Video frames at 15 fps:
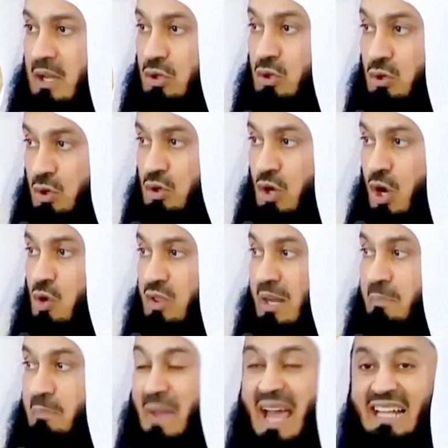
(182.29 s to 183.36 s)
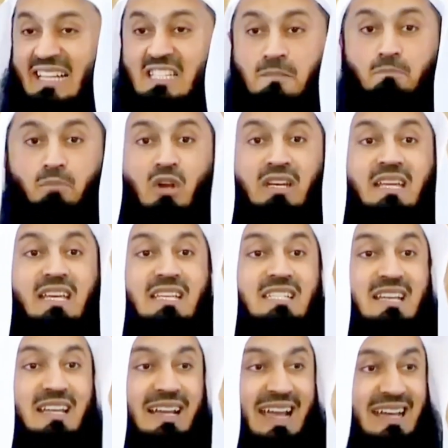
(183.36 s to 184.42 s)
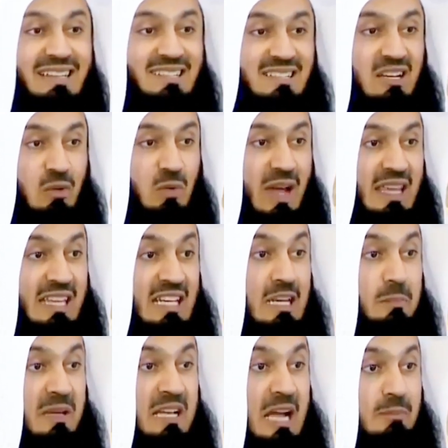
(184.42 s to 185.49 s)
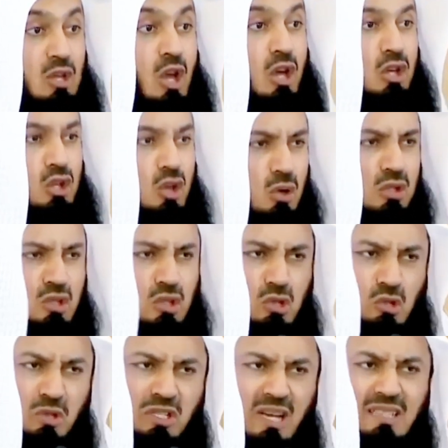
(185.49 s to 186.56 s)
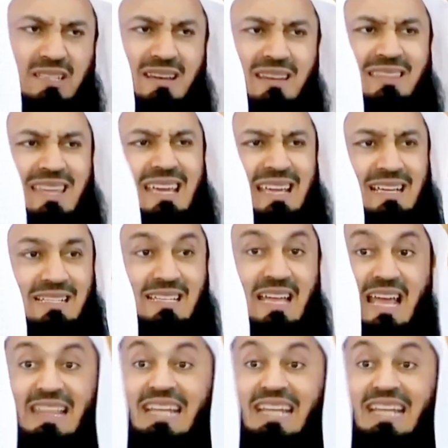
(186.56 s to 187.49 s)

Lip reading: Do you know that man's body is created in a way that it becomes used to certain things